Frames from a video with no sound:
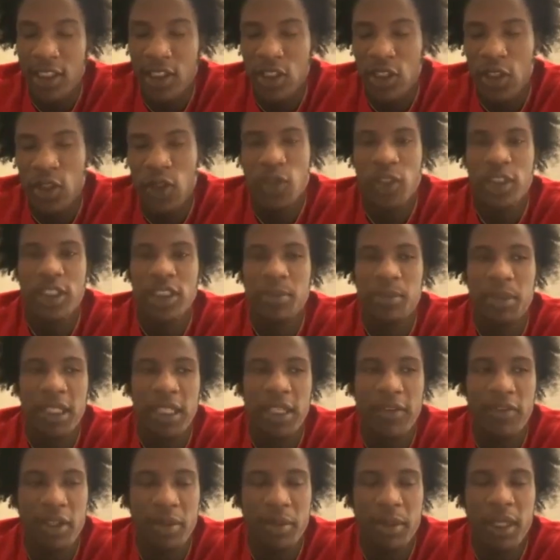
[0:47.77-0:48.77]
So just
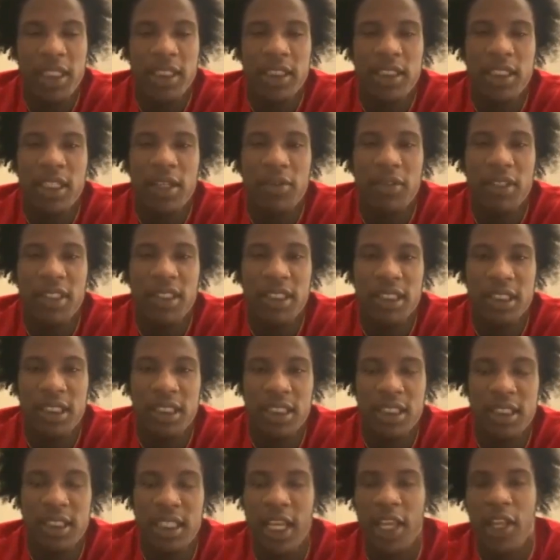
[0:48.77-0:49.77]
believing in myself and just
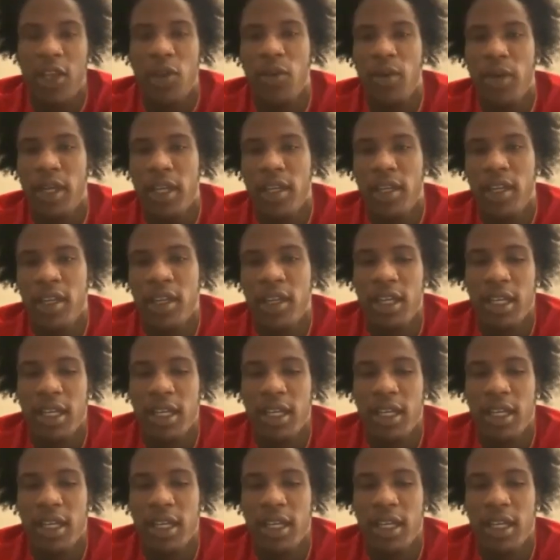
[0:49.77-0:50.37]
continuing